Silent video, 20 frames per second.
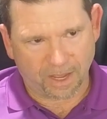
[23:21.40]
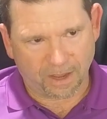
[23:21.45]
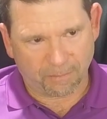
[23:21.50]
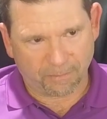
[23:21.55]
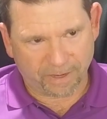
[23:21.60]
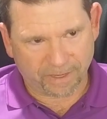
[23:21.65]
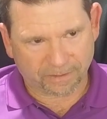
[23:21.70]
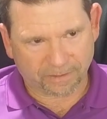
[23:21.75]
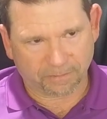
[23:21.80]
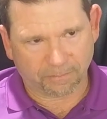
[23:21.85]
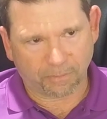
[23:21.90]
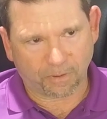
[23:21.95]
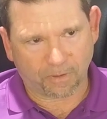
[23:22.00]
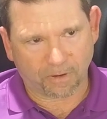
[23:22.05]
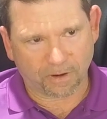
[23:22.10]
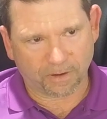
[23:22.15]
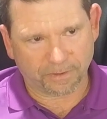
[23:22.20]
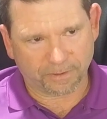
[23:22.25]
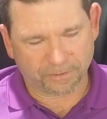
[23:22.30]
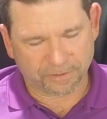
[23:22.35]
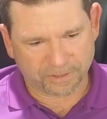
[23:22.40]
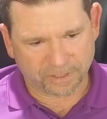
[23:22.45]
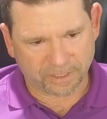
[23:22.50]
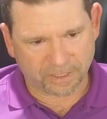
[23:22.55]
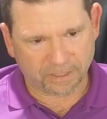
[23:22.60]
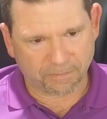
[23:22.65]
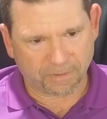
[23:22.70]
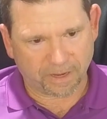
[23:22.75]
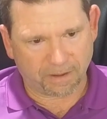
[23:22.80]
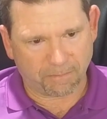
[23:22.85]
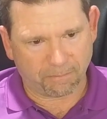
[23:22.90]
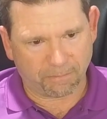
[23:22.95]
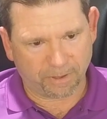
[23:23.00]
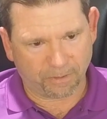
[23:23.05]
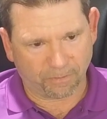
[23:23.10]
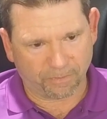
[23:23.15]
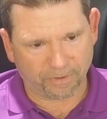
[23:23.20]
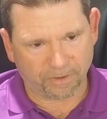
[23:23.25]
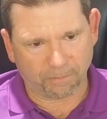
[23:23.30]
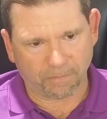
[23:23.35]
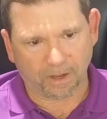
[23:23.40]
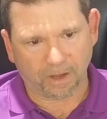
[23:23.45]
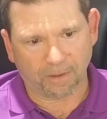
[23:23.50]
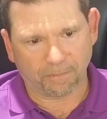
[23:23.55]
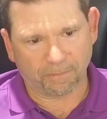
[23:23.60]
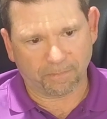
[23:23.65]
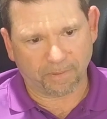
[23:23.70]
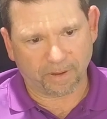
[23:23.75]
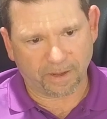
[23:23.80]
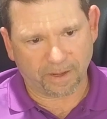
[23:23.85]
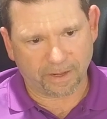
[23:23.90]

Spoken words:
And make them part of your team and build them up